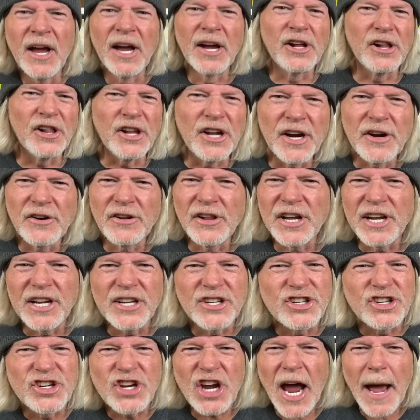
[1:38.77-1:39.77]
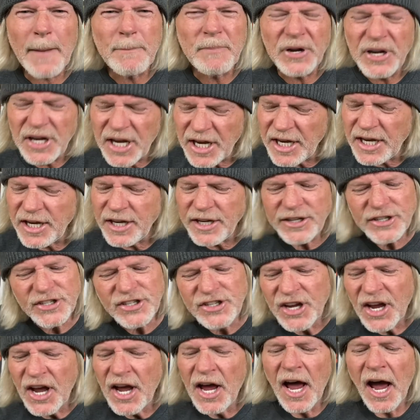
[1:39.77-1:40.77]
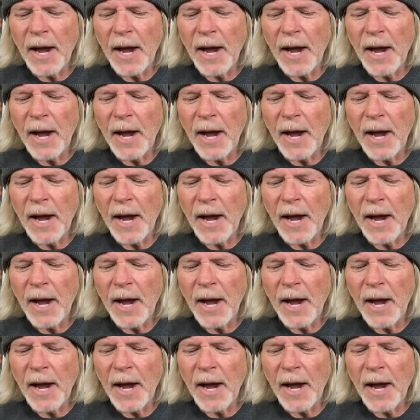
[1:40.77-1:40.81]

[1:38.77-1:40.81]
Clearly, it's Japanese.